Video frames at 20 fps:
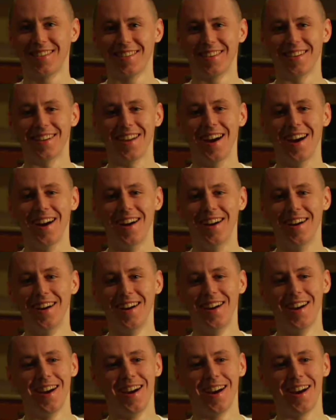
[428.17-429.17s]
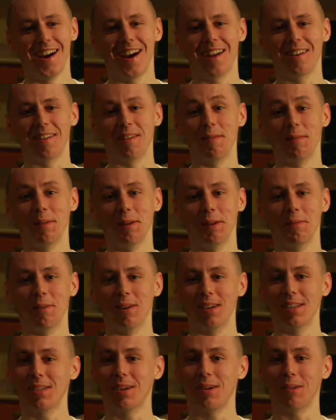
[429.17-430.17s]
Nah, I don't even really
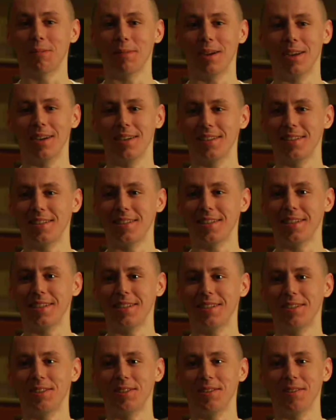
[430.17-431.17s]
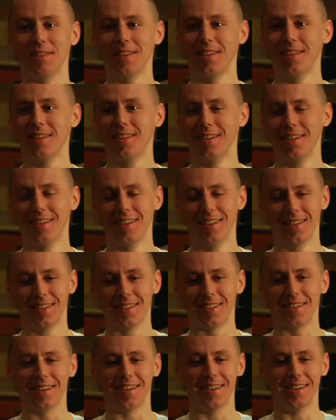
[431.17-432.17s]
want to talk about it, to tell you the truth.
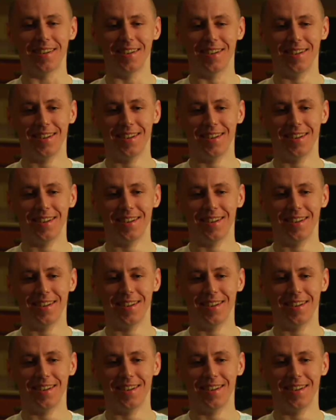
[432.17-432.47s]
So